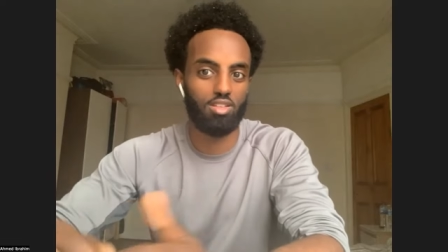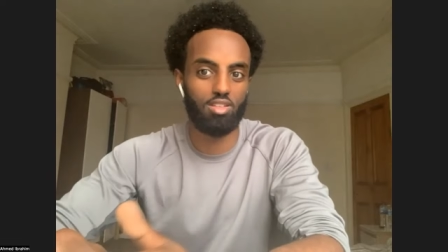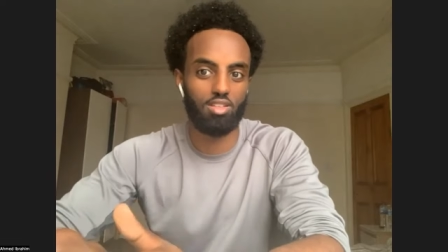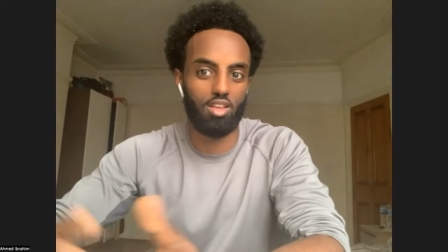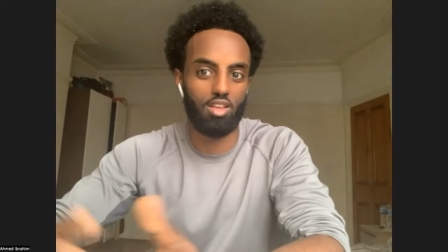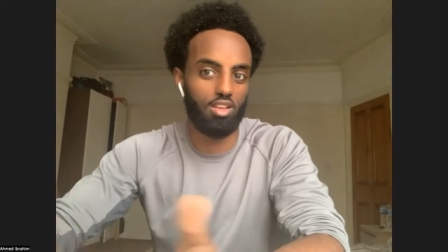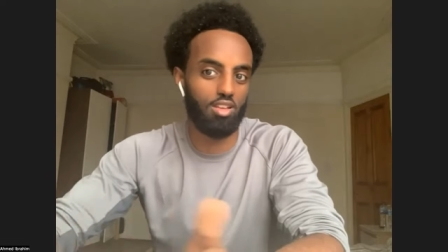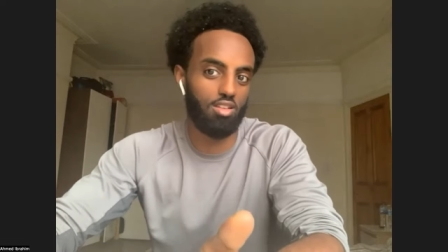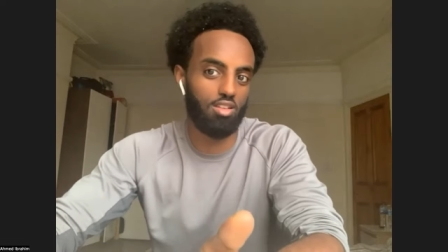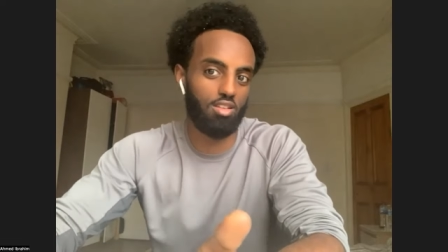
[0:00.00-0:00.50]

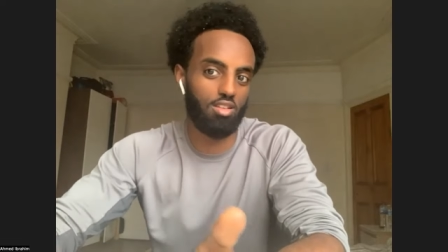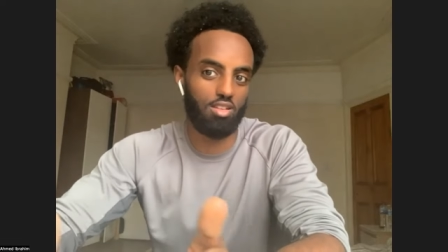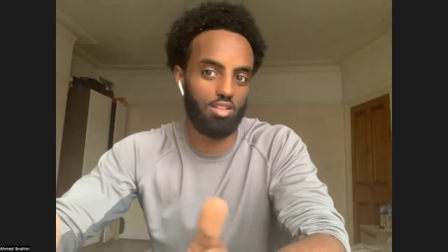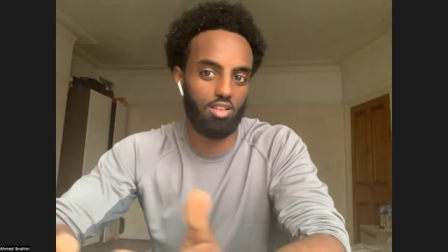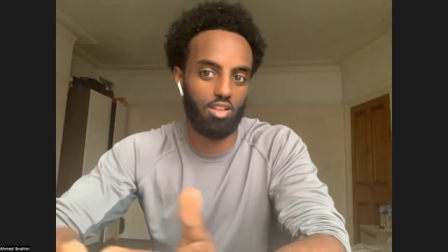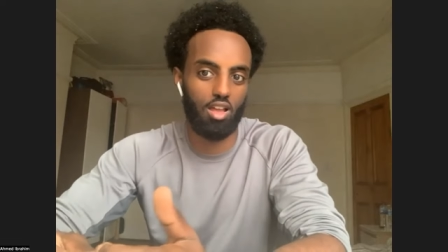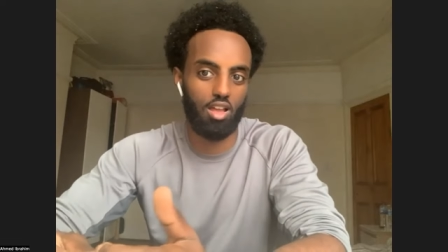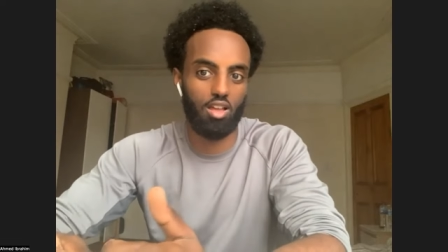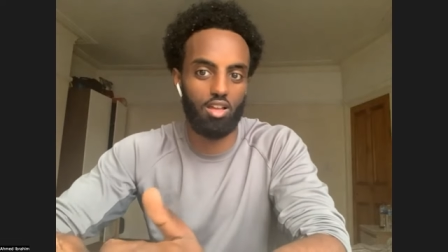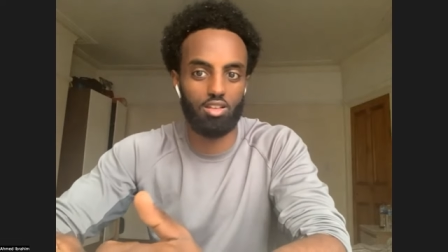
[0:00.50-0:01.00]
Then
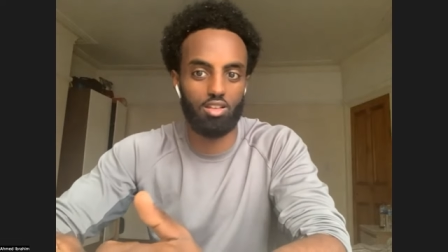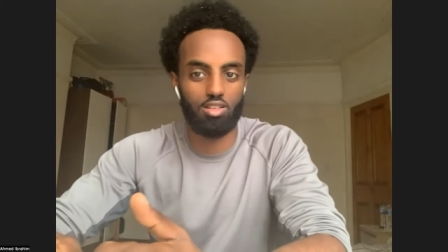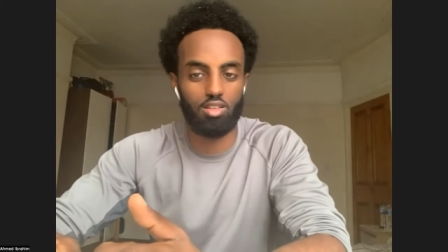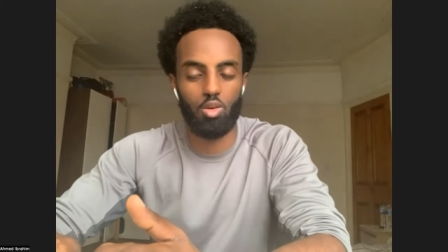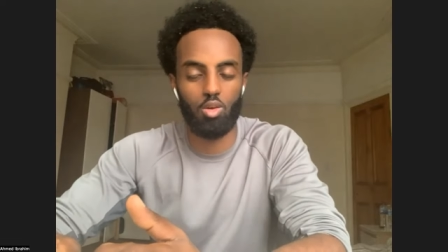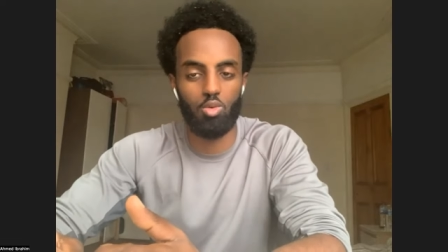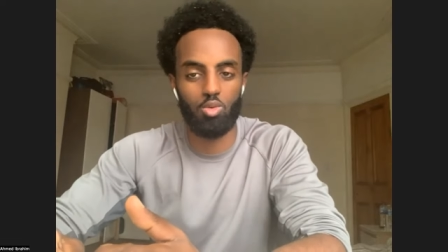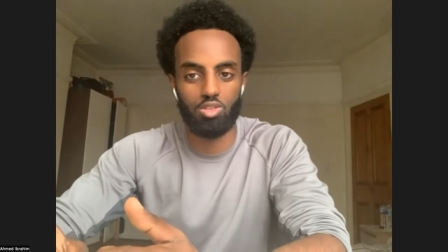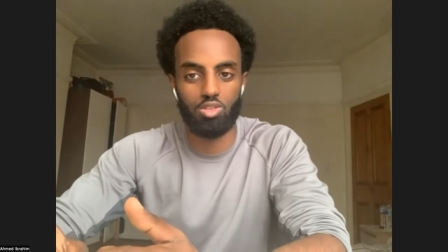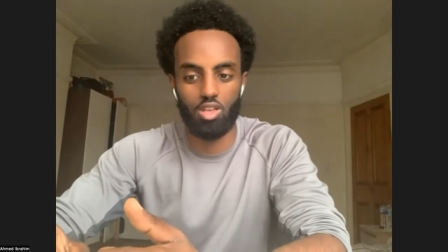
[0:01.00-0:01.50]
that
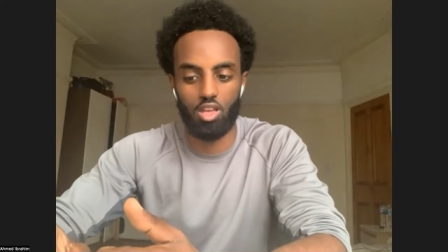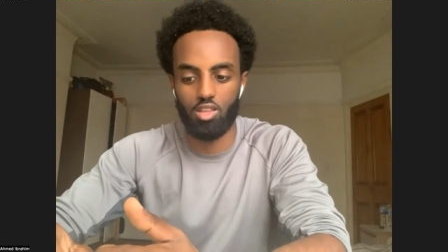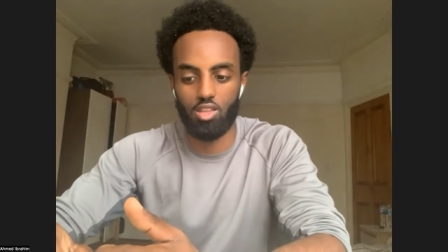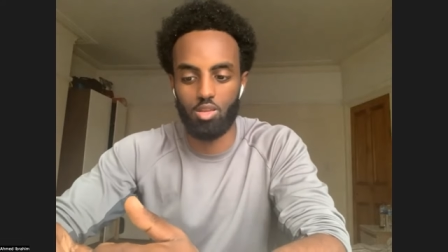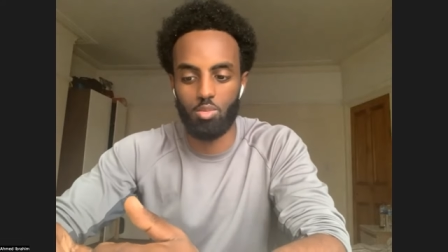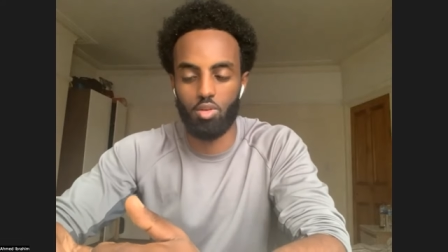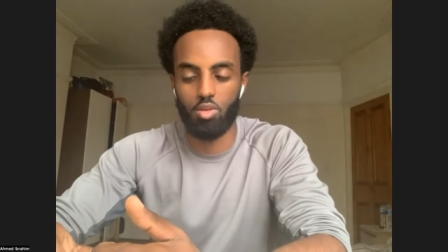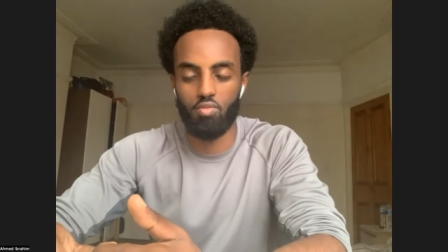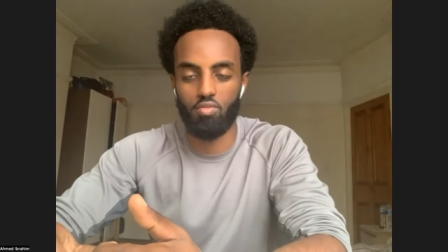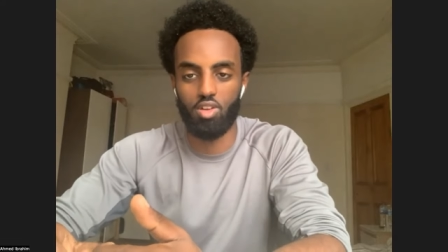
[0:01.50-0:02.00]
those
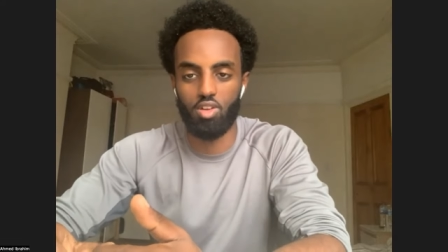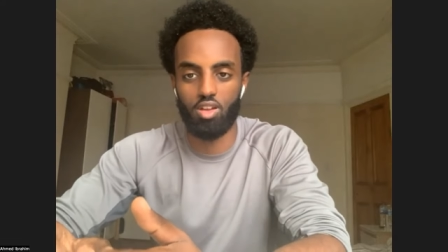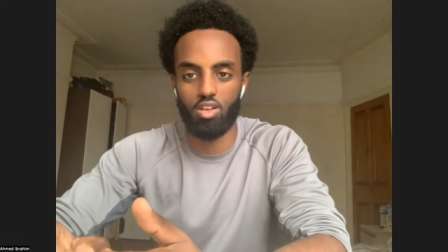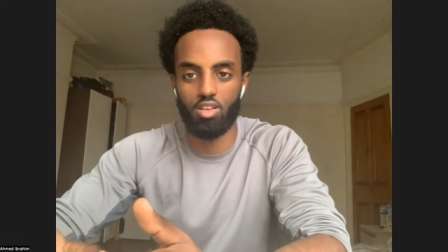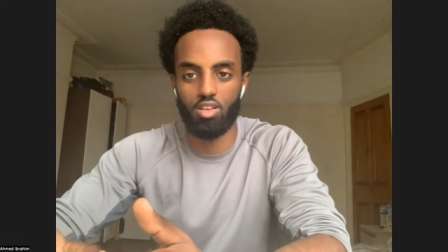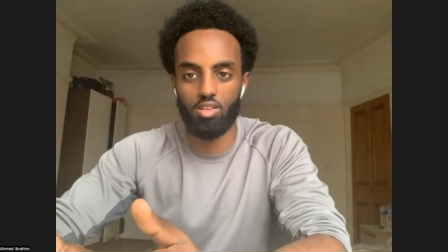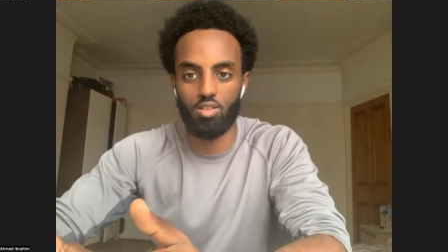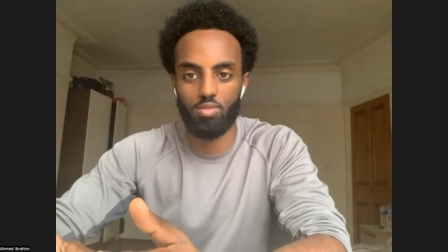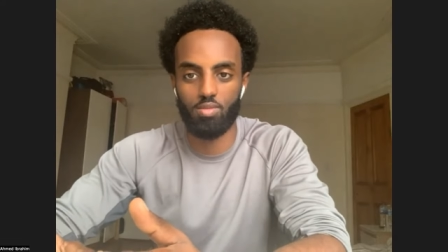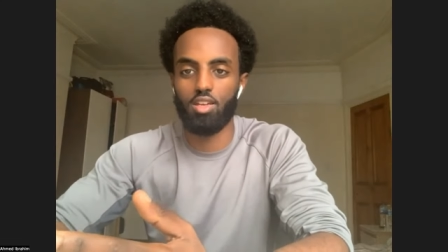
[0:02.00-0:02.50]
under
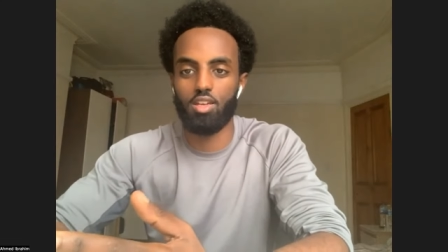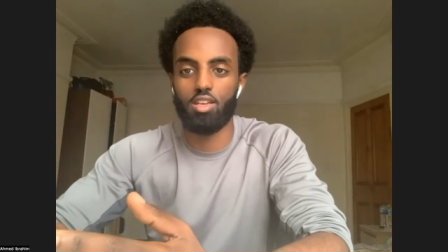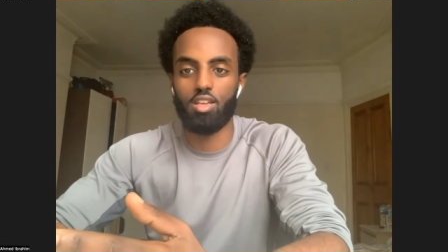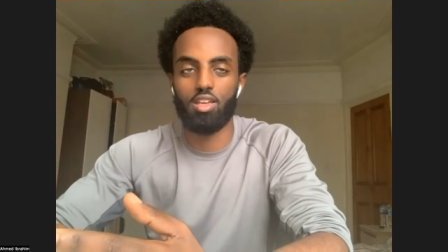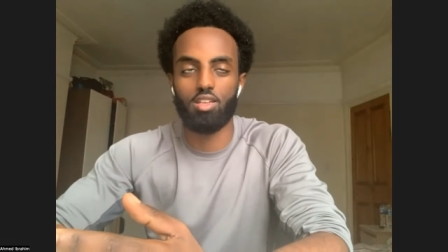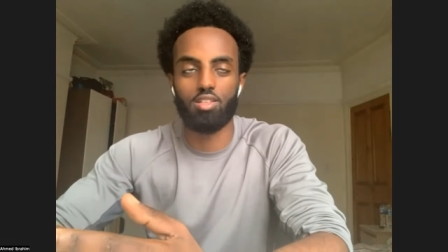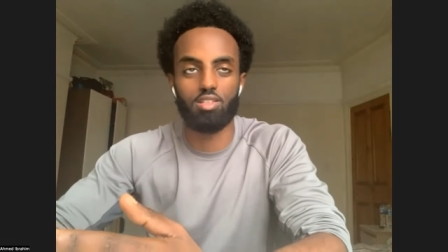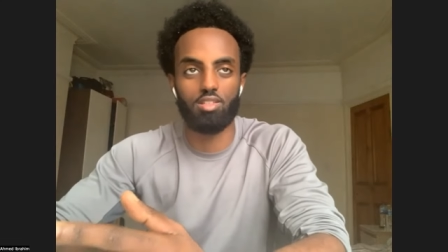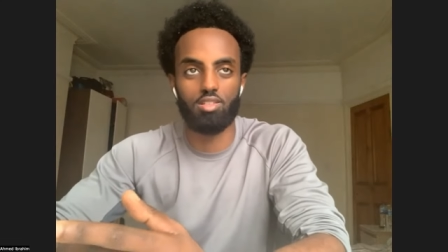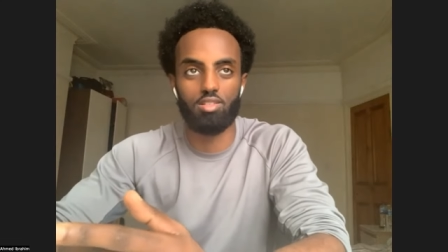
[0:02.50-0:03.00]
combating In
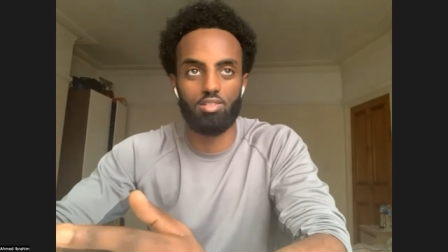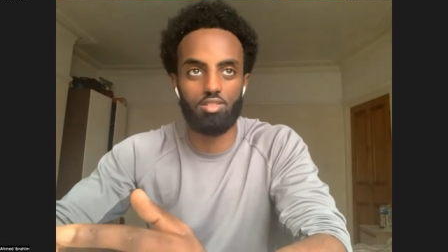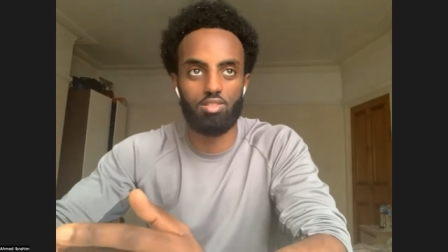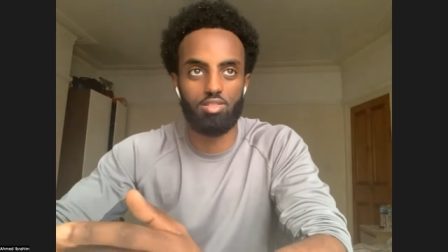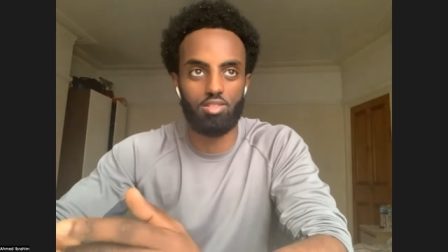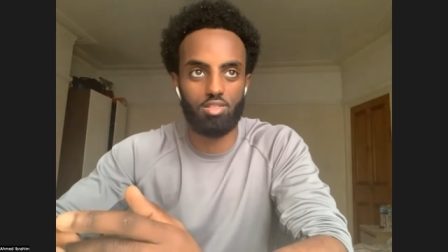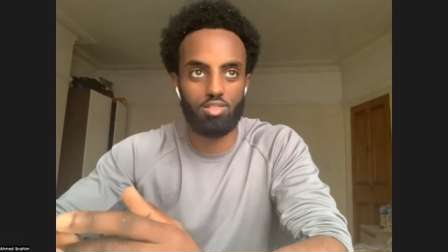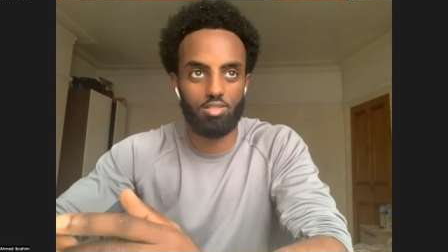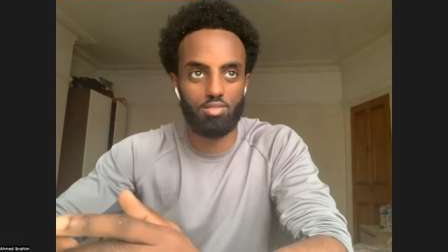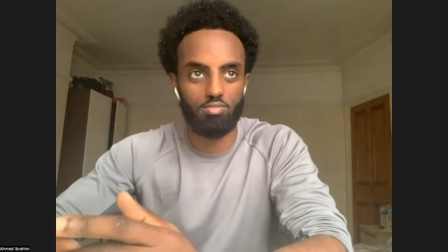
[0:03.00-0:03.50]

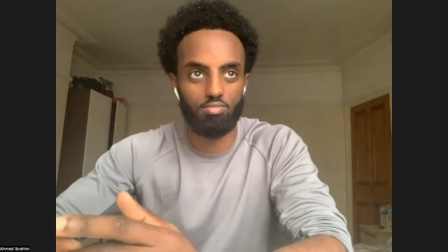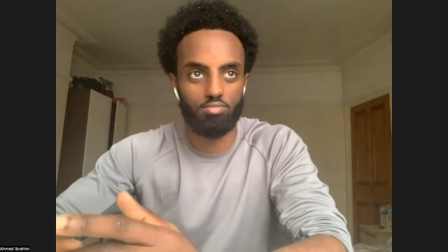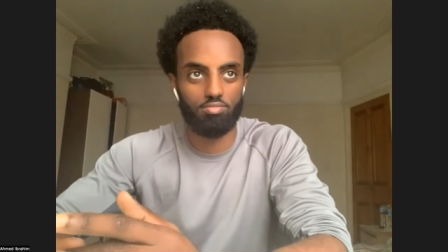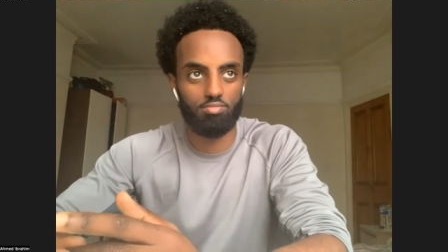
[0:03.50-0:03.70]
essence,